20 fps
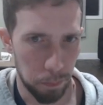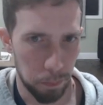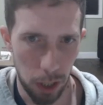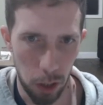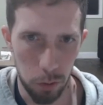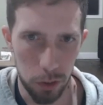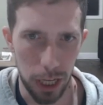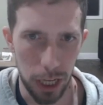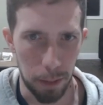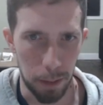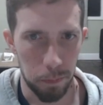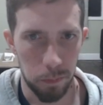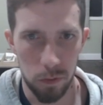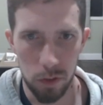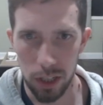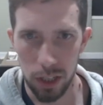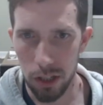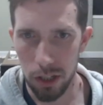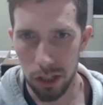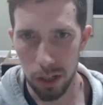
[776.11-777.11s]
Okay,
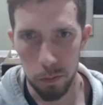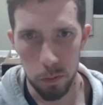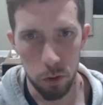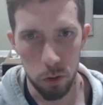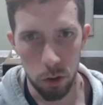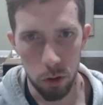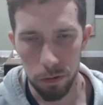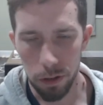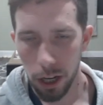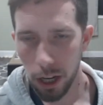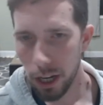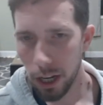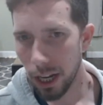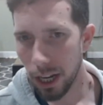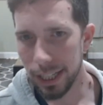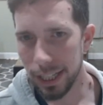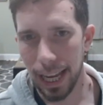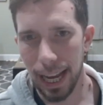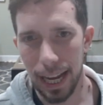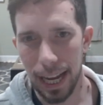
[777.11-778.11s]
decent move.
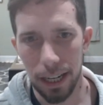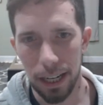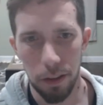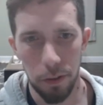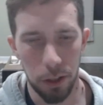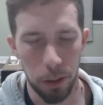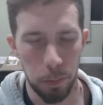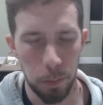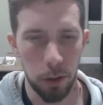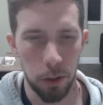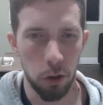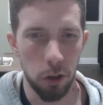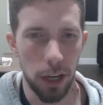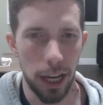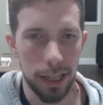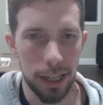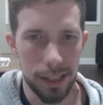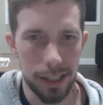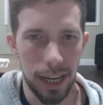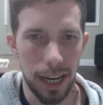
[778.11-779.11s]
Again, the computer
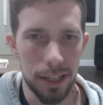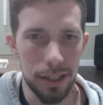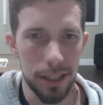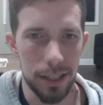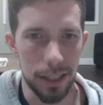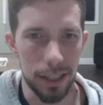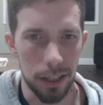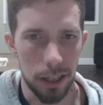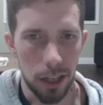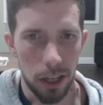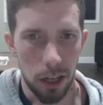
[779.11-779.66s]
likes the idea